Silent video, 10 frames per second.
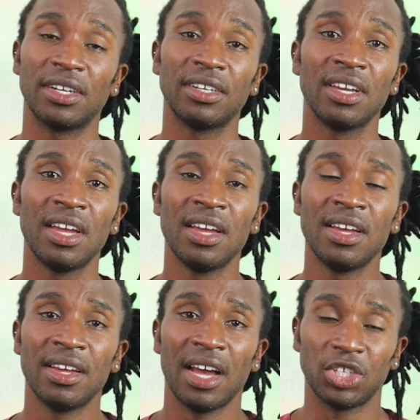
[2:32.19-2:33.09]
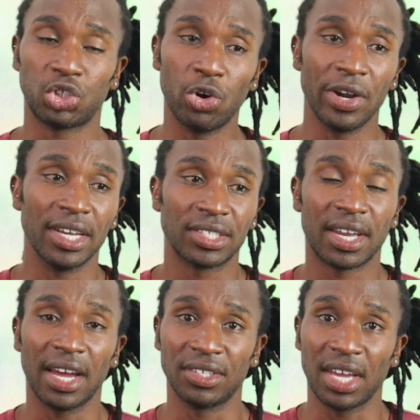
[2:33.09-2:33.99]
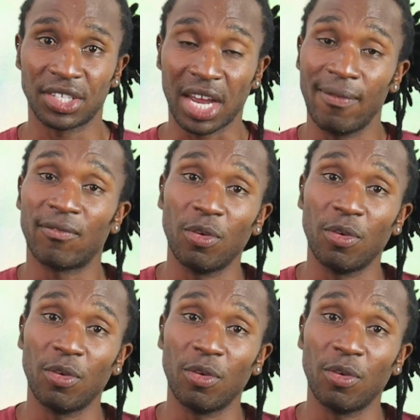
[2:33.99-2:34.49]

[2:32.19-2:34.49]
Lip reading: And a story has come